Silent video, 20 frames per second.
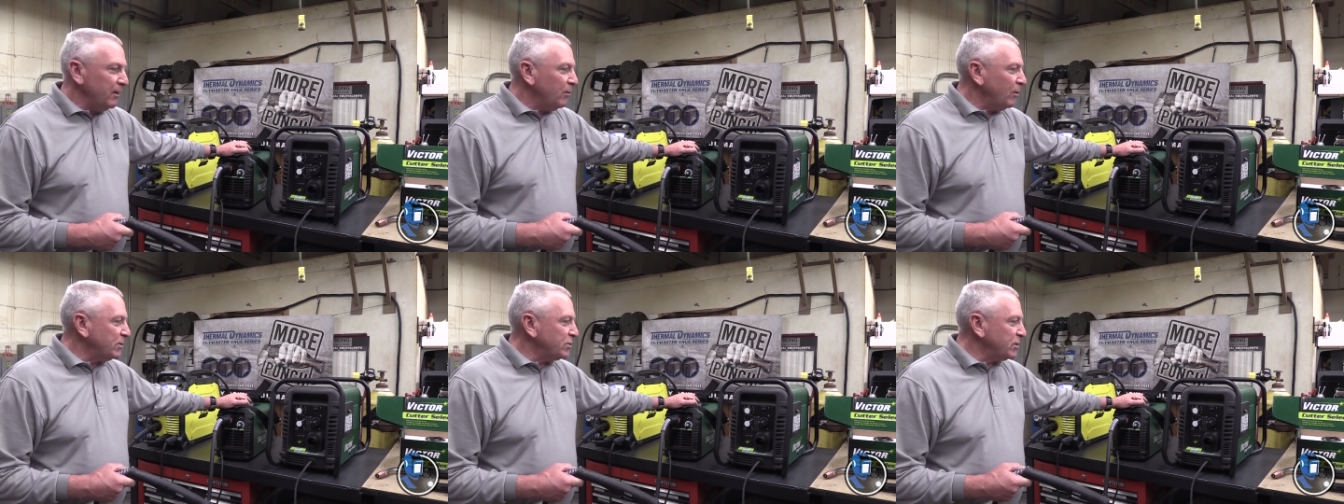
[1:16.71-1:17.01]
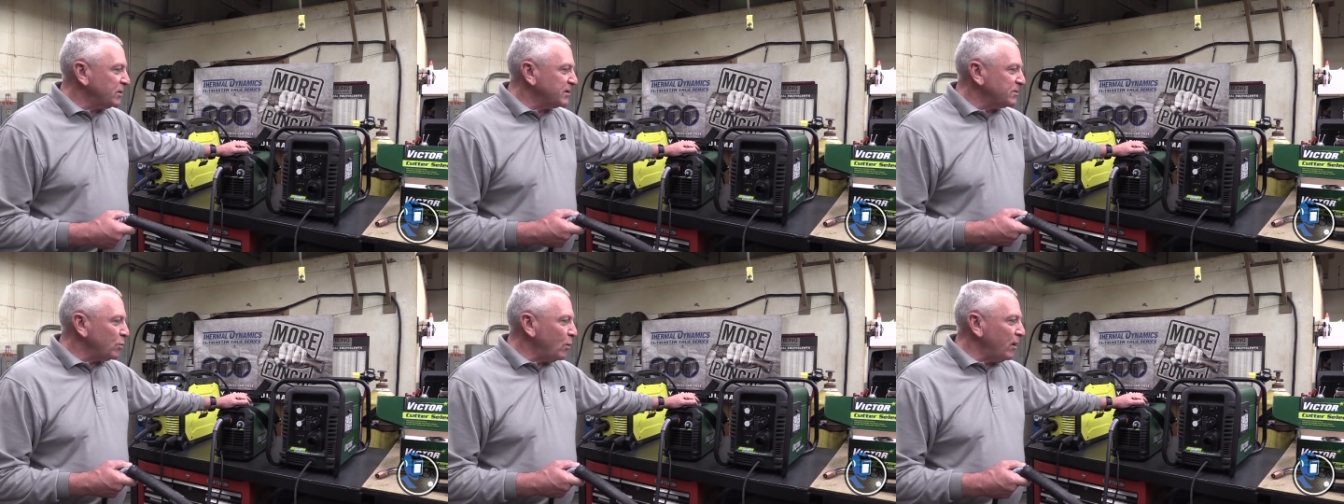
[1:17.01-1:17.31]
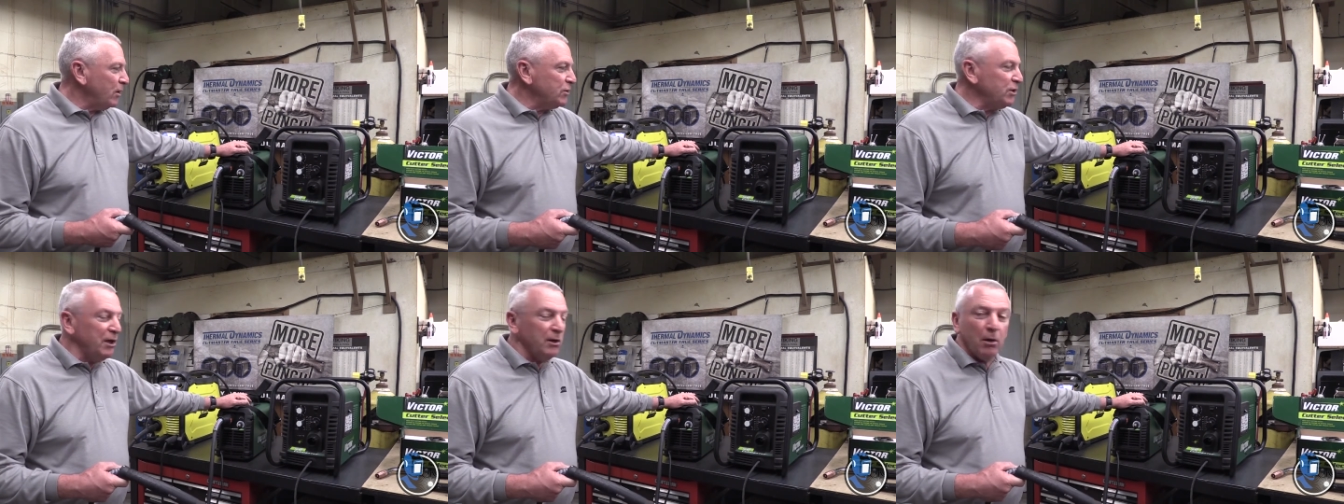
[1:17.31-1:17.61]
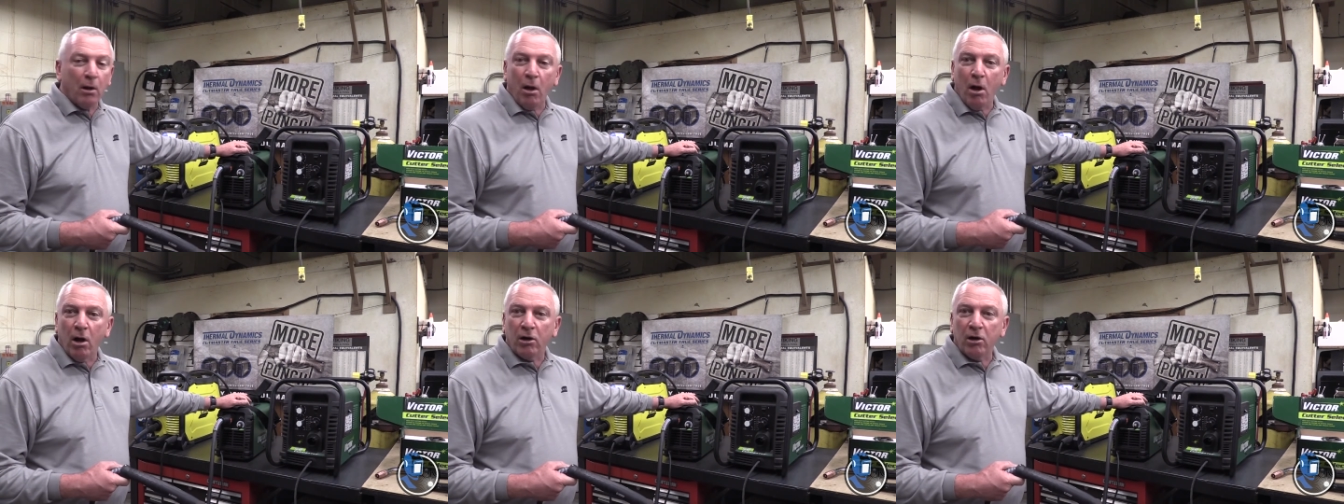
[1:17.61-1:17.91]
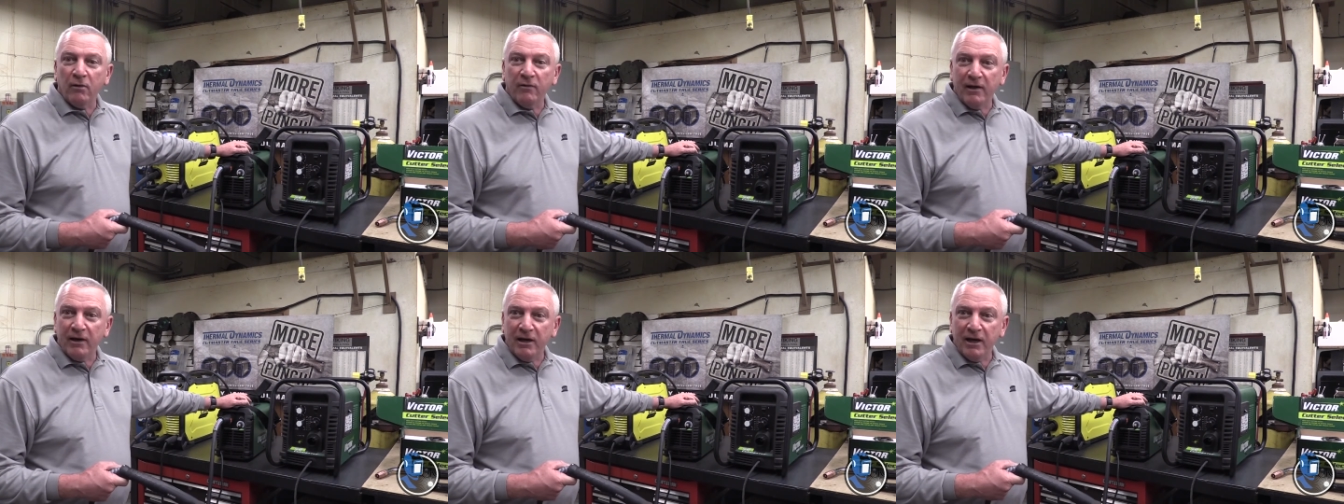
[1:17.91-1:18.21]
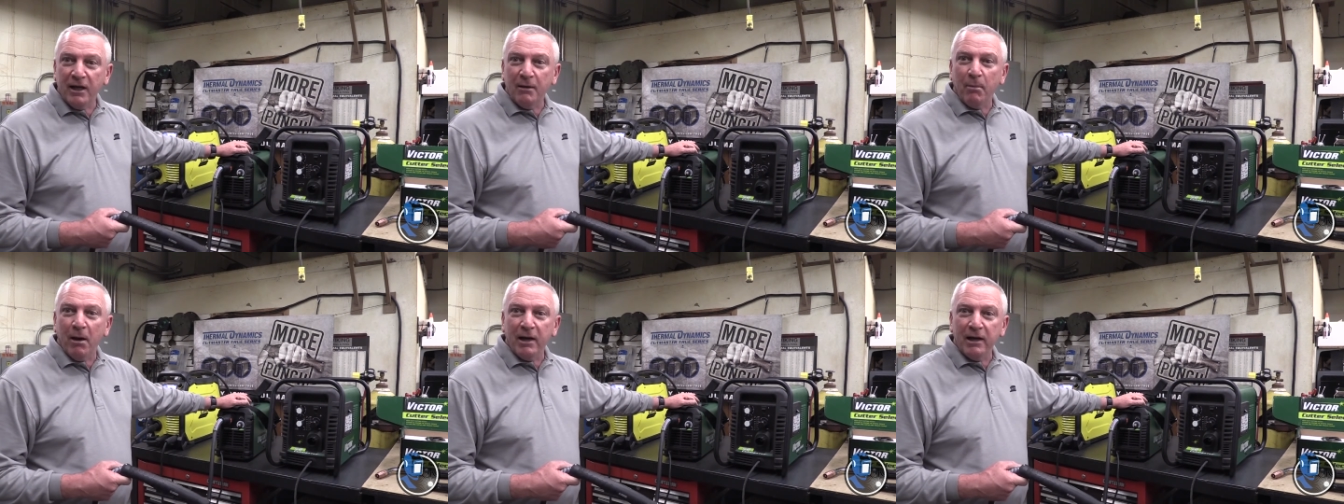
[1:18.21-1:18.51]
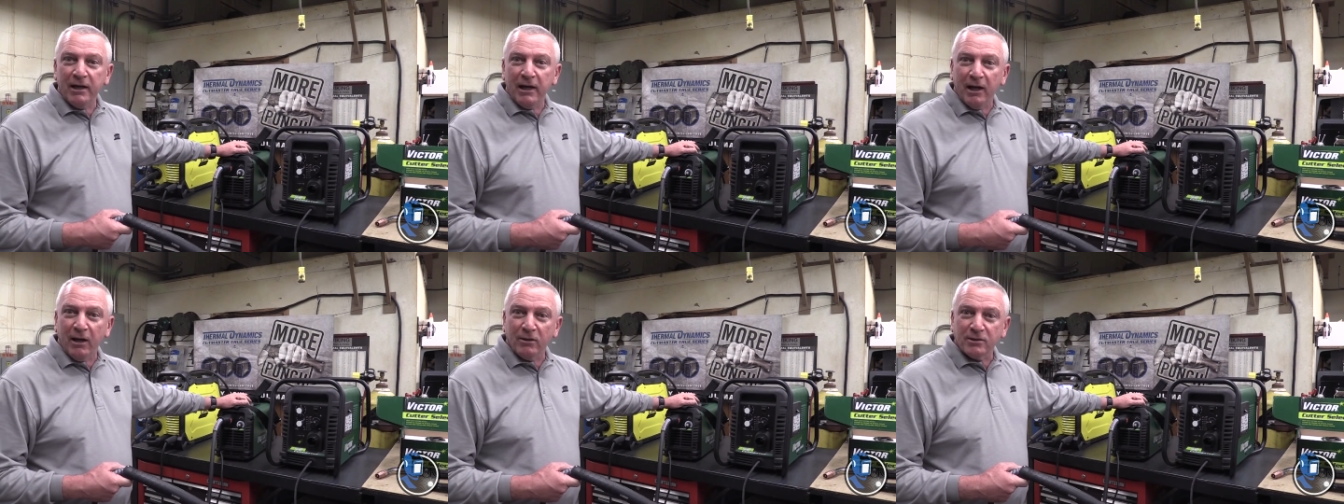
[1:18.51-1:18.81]
which is 1 year longer than
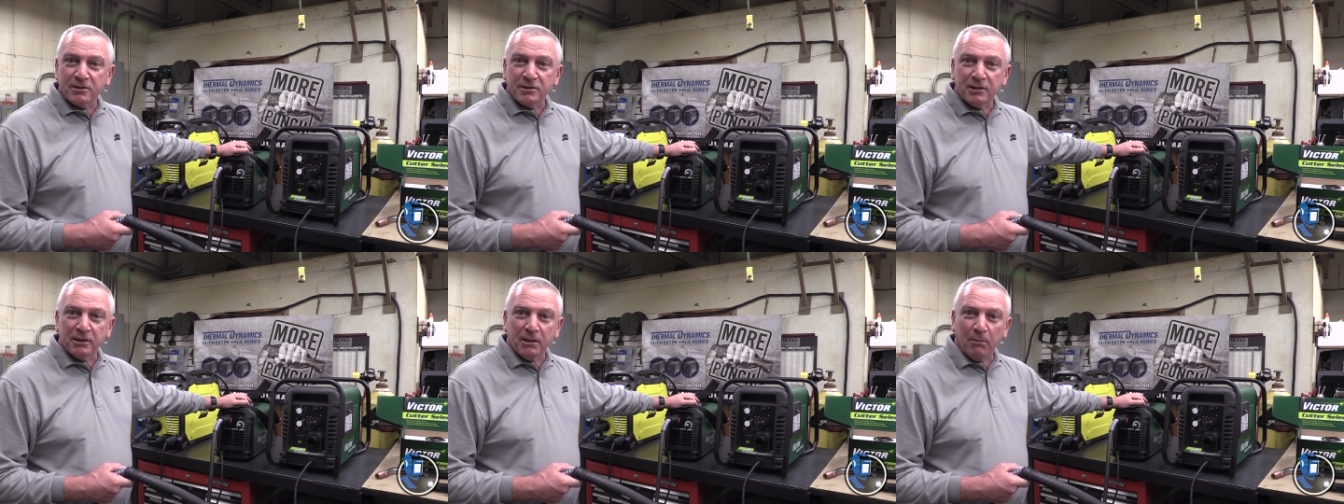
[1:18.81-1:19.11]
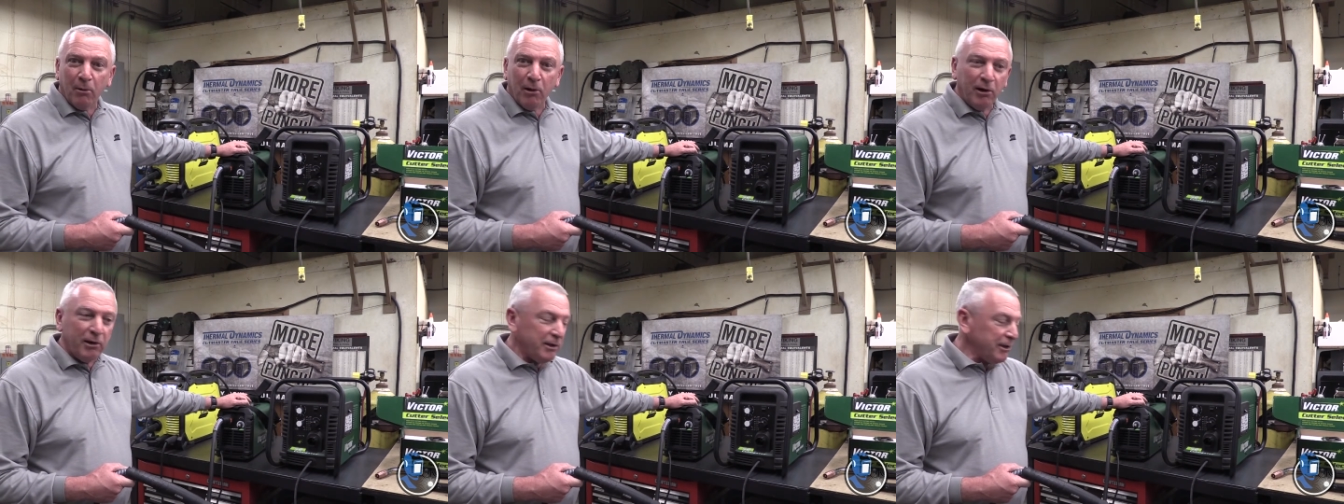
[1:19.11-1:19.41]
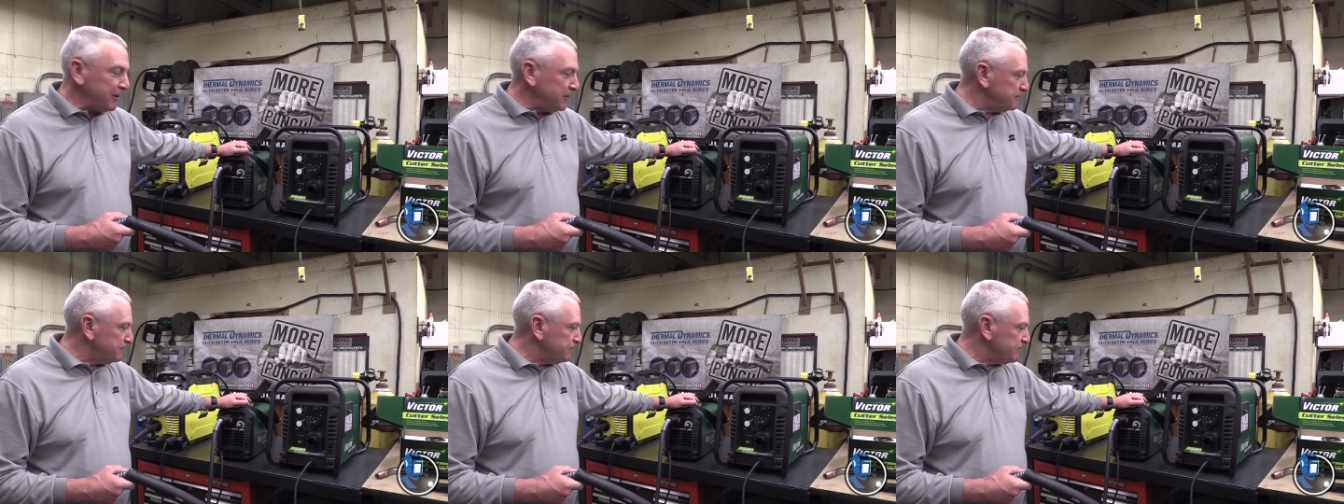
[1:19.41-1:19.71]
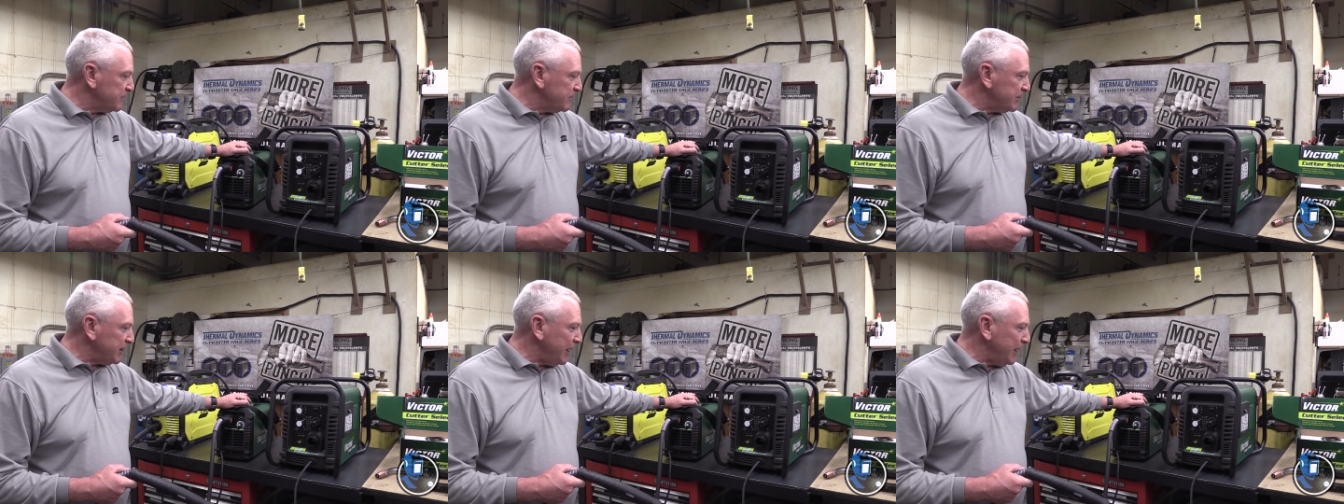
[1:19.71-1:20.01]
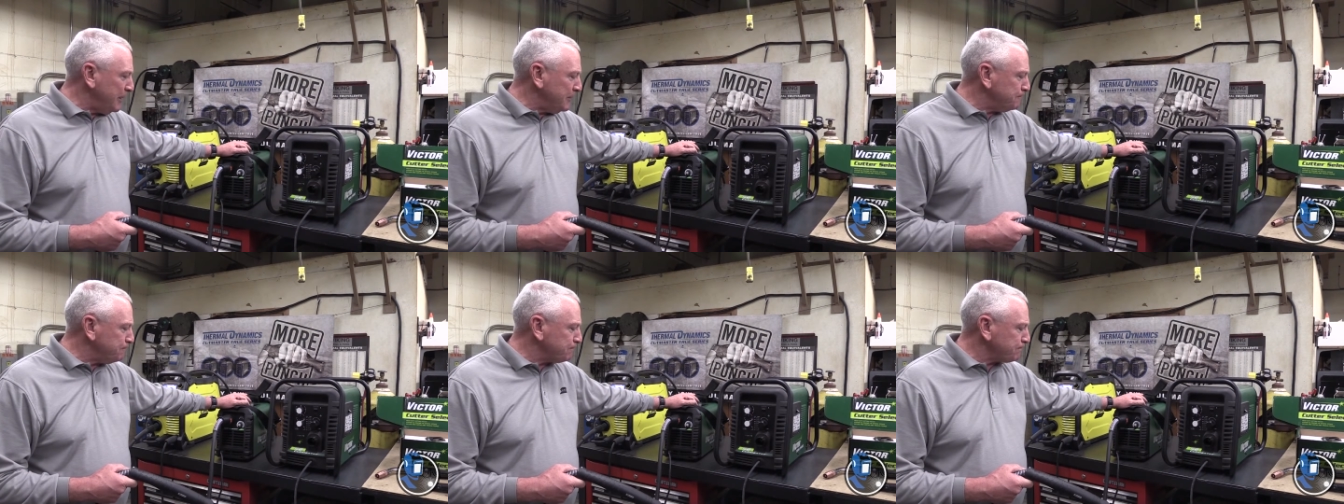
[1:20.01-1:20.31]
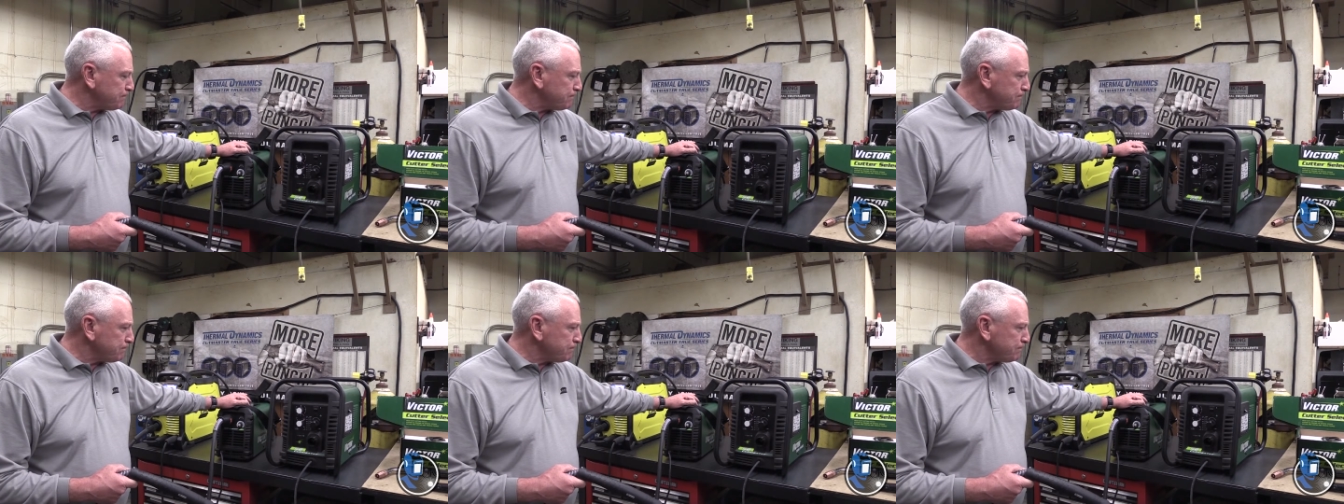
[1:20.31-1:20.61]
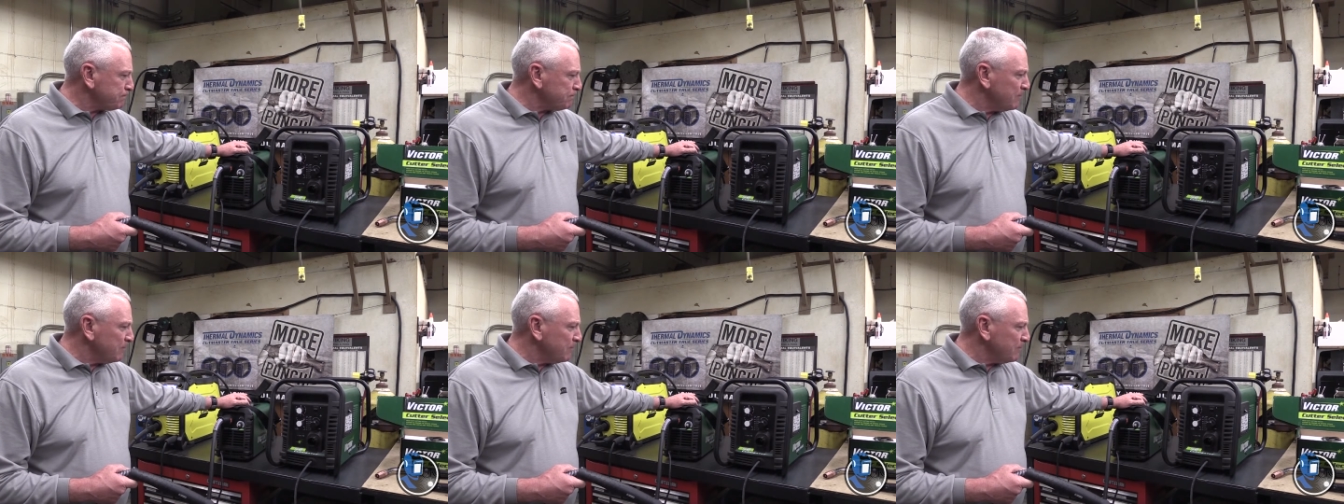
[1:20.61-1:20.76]
anybody else in the market. Okay?